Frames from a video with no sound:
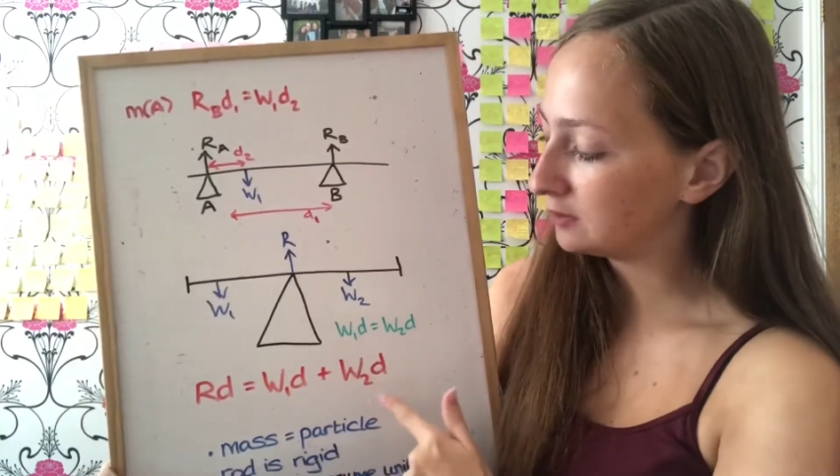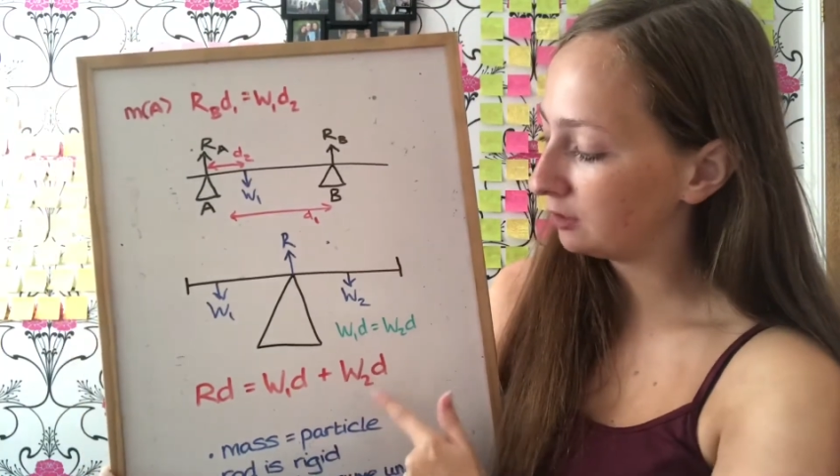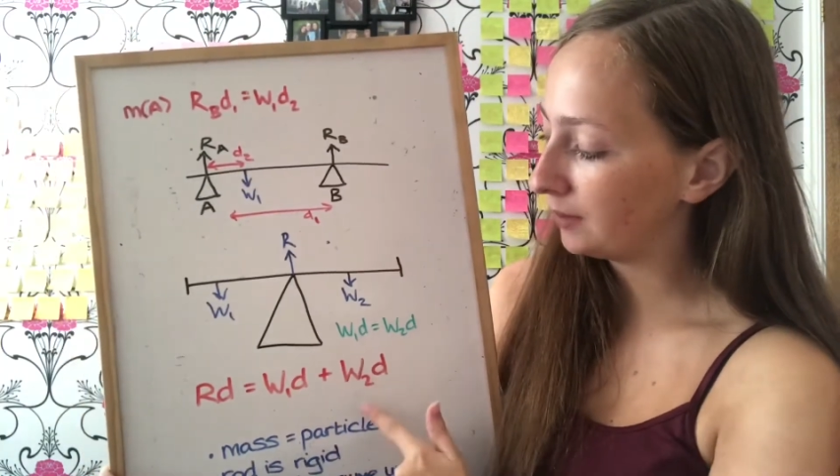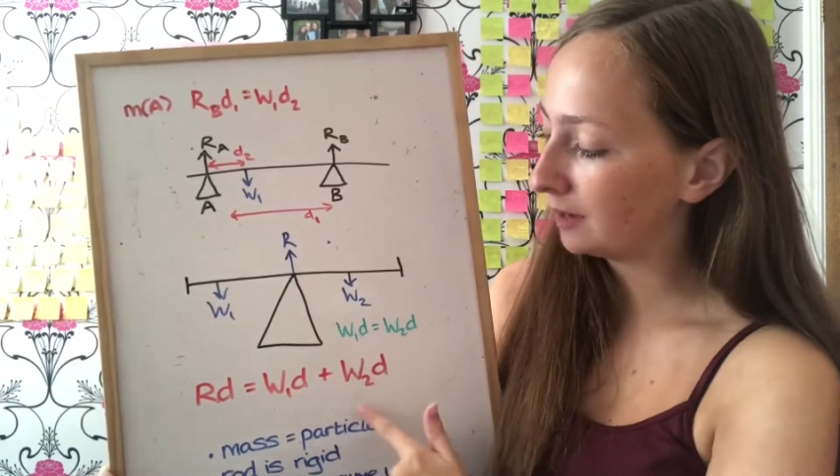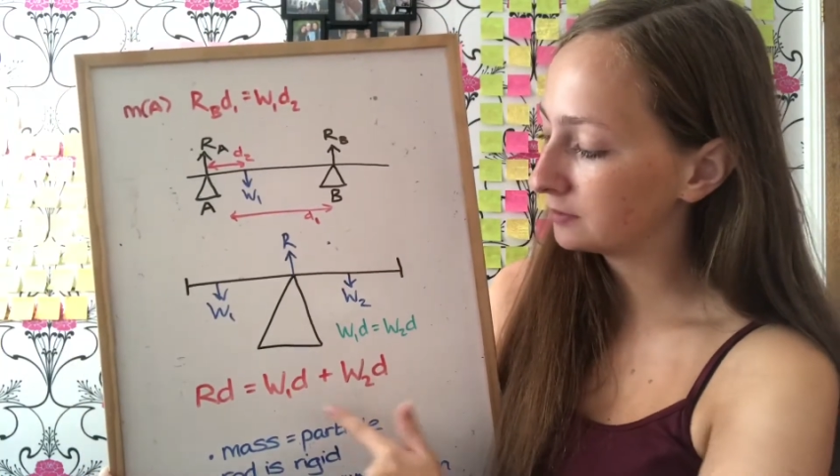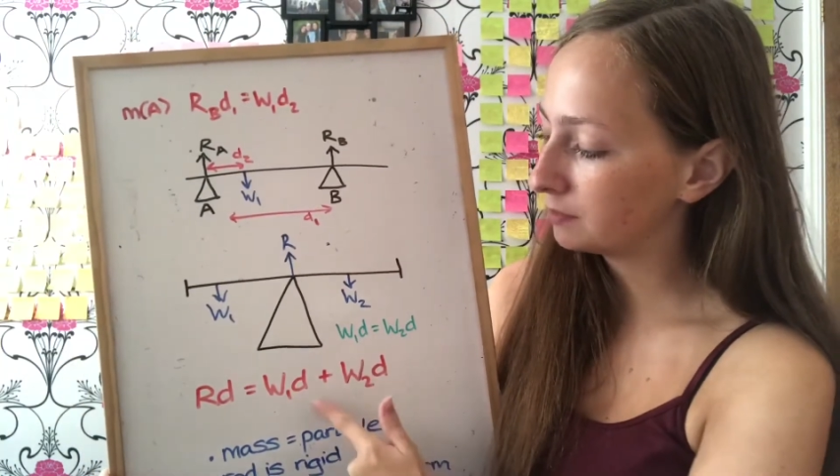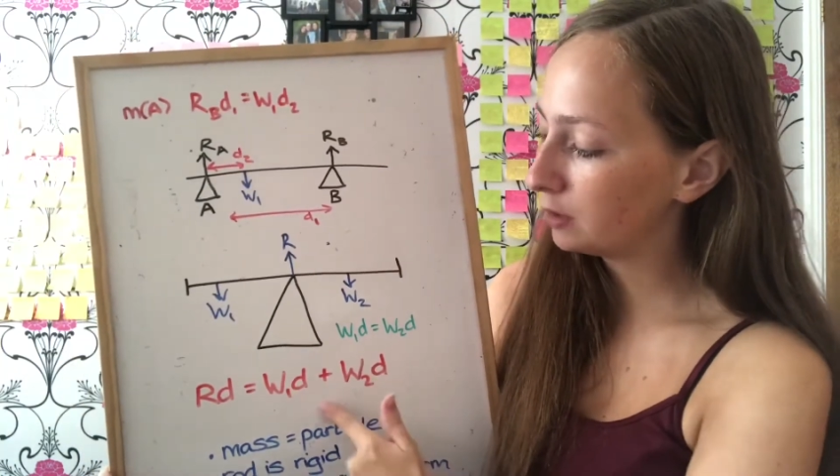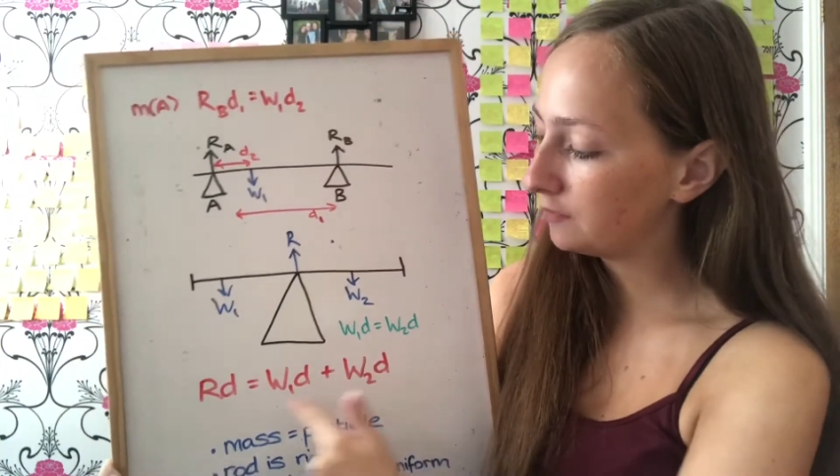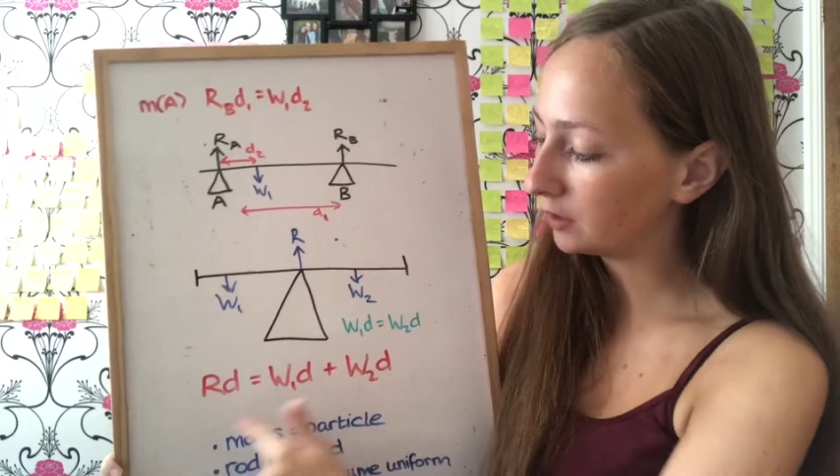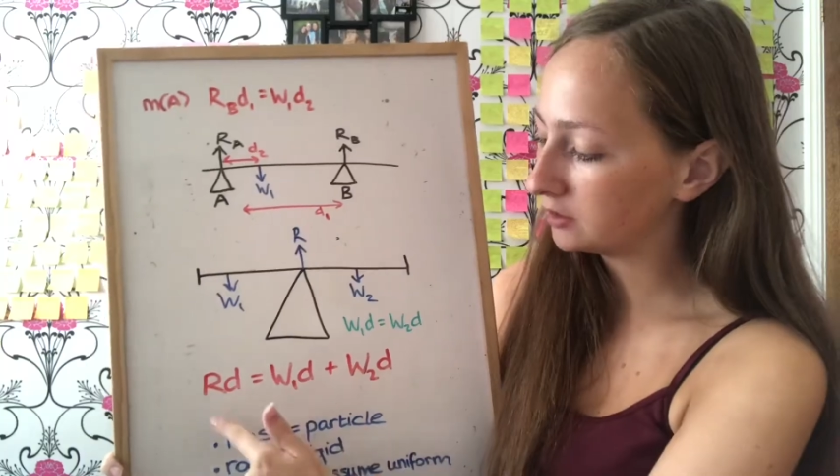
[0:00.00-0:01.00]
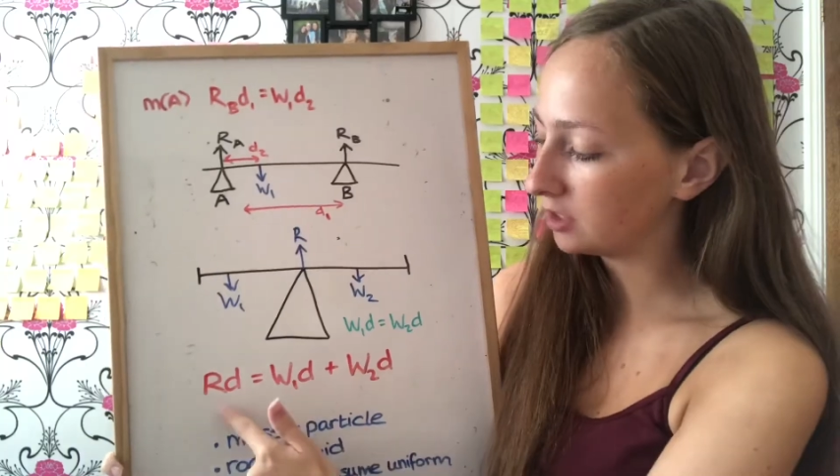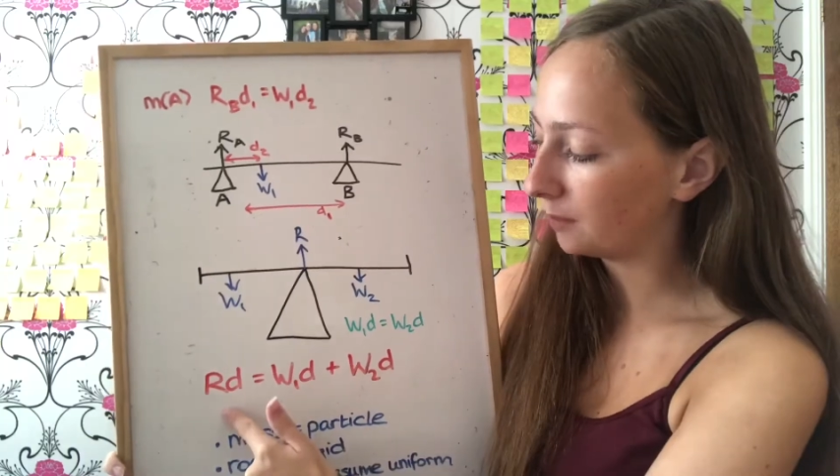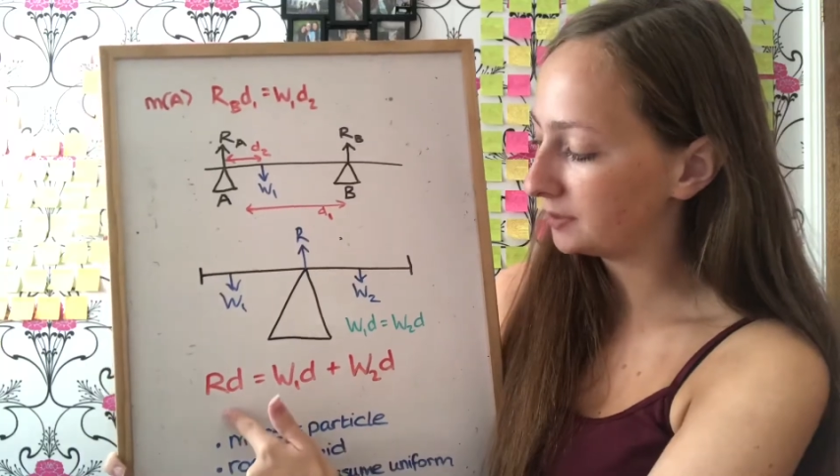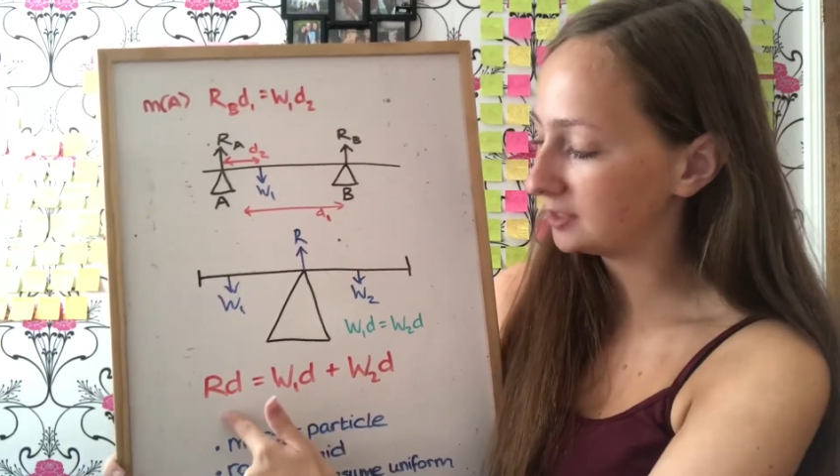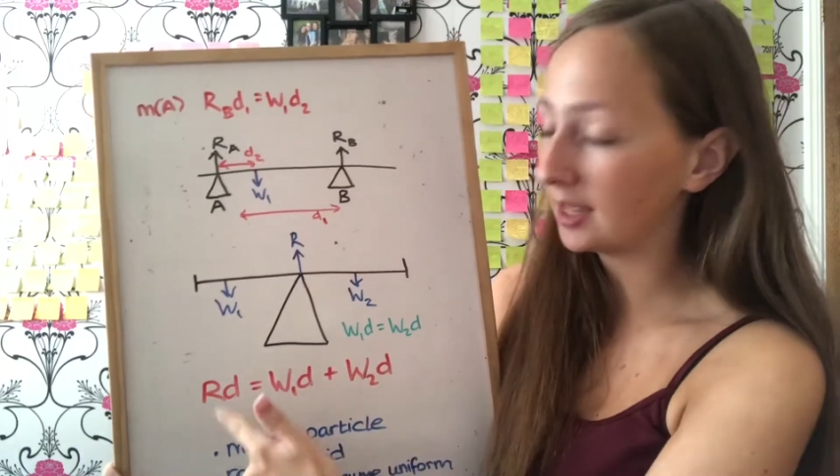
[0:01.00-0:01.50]
so you'd be able to move it onto the
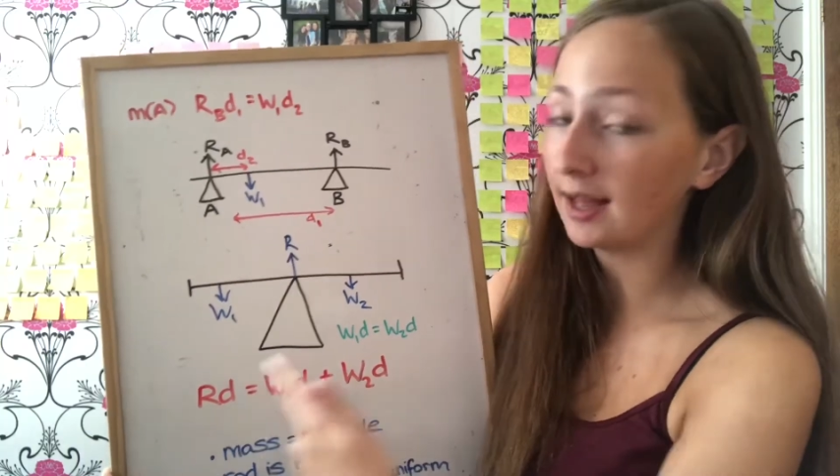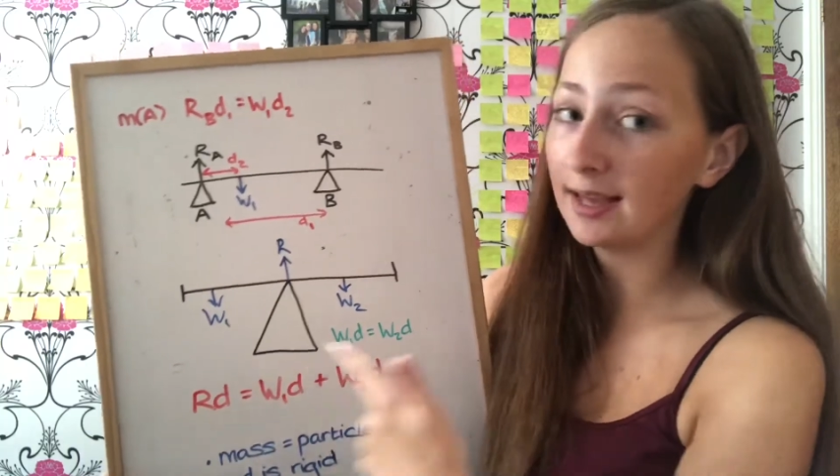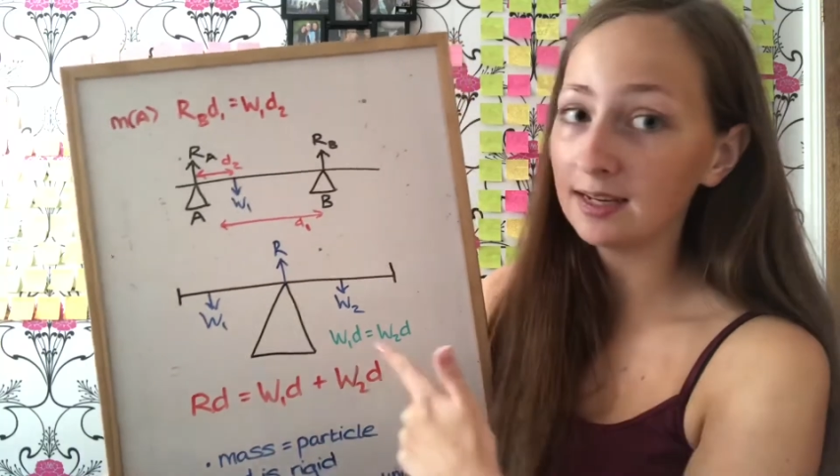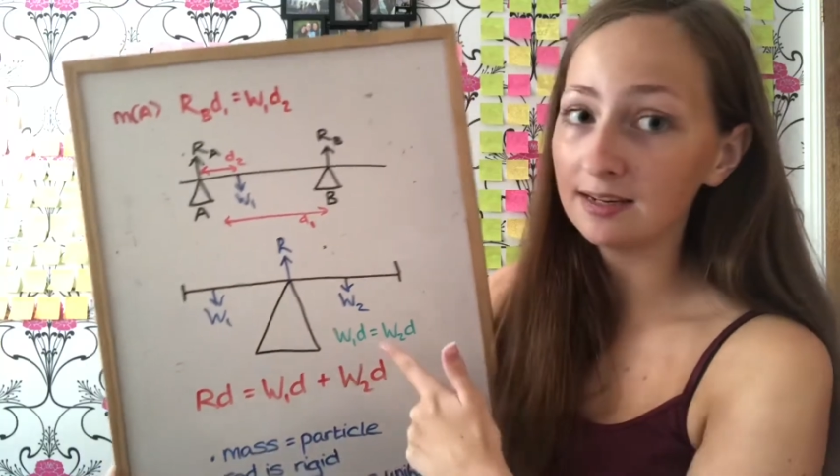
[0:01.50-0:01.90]
opposite side